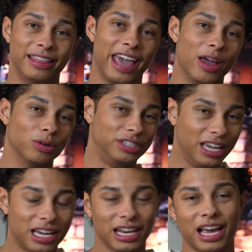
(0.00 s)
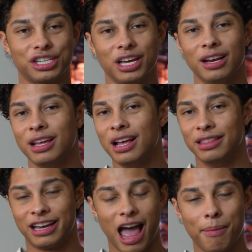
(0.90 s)
the AOT collection,
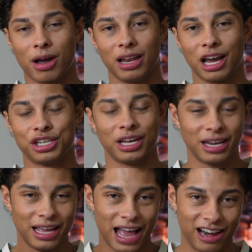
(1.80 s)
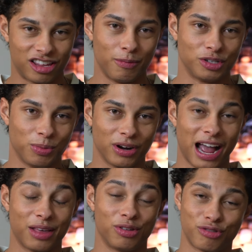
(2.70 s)
the Camo collection, and so much more,
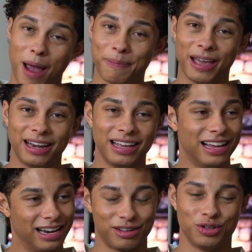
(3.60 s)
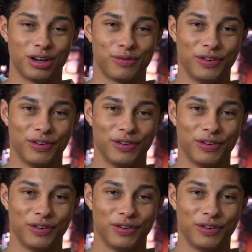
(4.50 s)
guys. So strap in, let's enjoy this